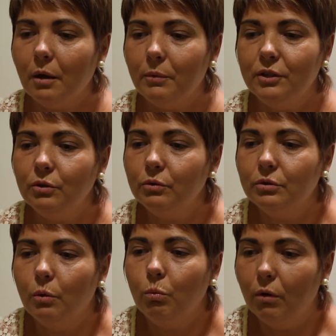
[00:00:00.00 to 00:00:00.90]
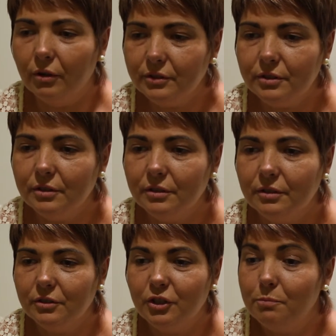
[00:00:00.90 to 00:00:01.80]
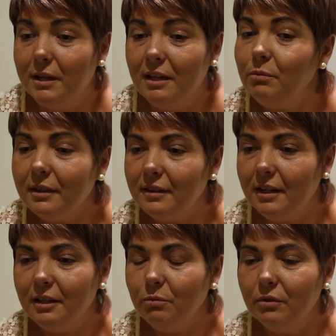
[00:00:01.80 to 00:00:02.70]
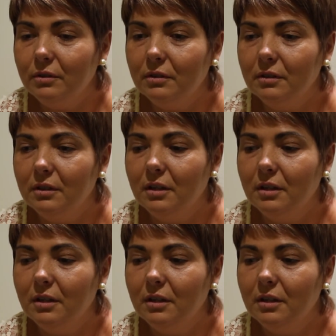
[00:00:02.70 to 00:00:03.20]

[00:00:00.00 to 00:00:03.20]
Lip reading: we don't want to be with anyone.